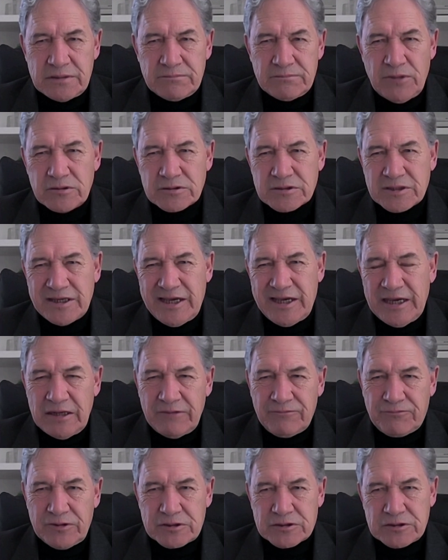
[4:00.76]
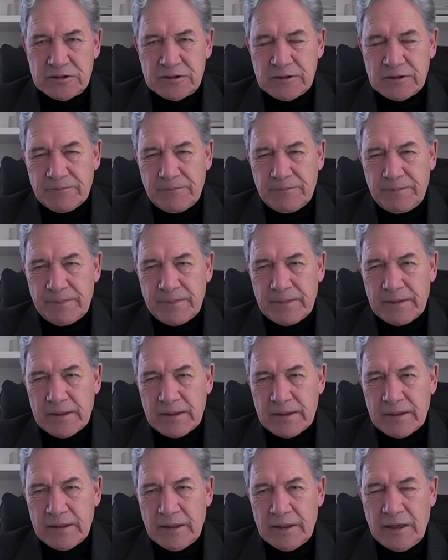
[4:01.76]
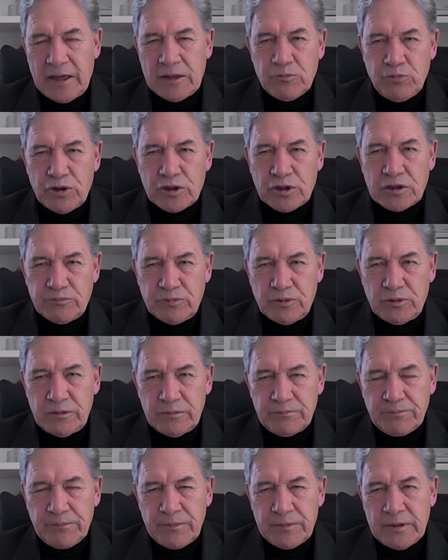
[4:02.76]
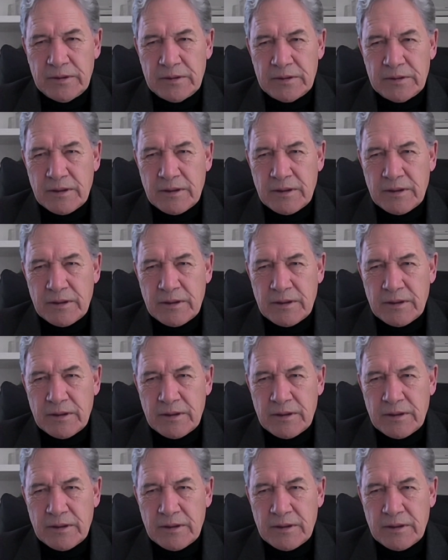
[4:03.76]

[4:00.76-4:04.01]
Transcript: is the most inefficient, unworkable